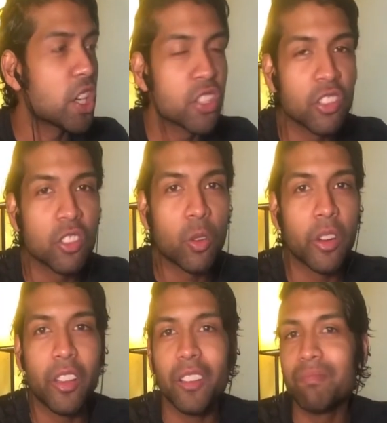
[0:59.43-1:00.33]
this
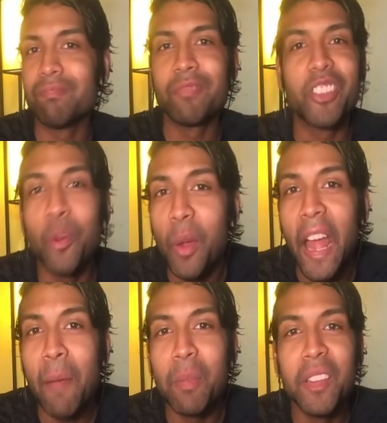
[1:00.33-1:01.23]
tutorial, see what
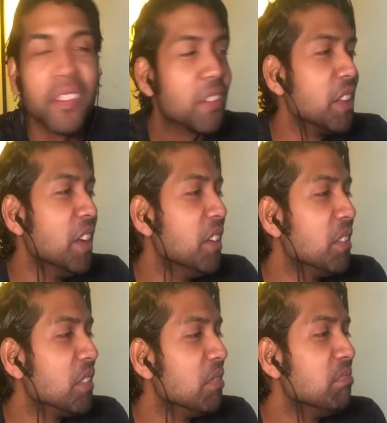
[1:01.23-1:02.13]
happens.
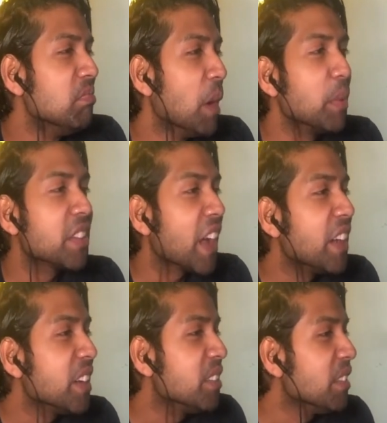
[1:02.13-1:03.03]
I'm
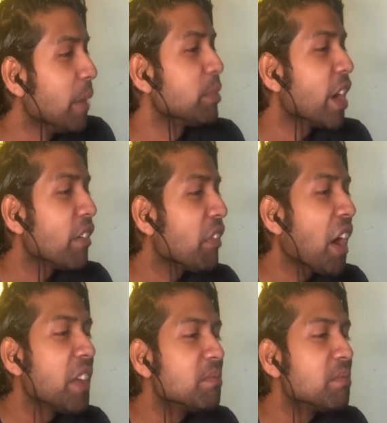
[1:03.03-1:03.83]
excited, I'm terrified.